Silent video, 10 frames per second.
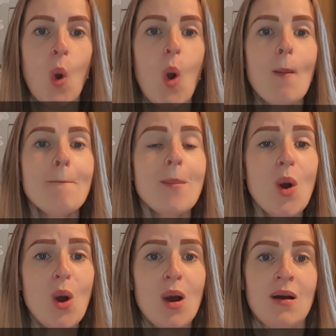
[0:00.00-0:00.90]
or
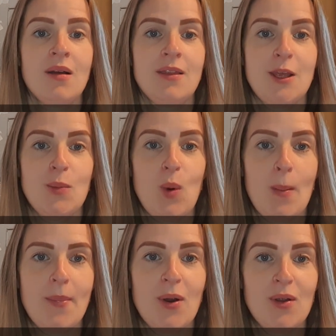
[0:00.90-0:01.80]
more than
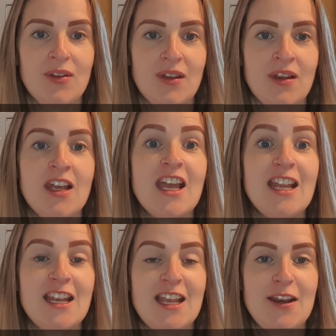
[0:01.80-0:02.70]
one person in
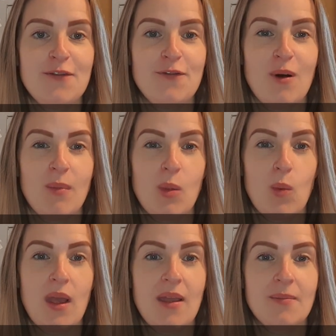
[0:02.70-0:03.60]
an informal
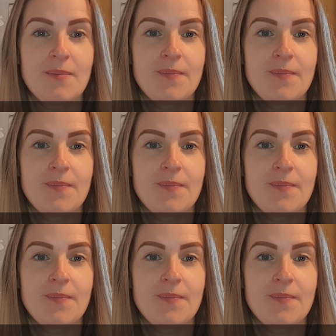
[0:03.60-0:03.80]
way.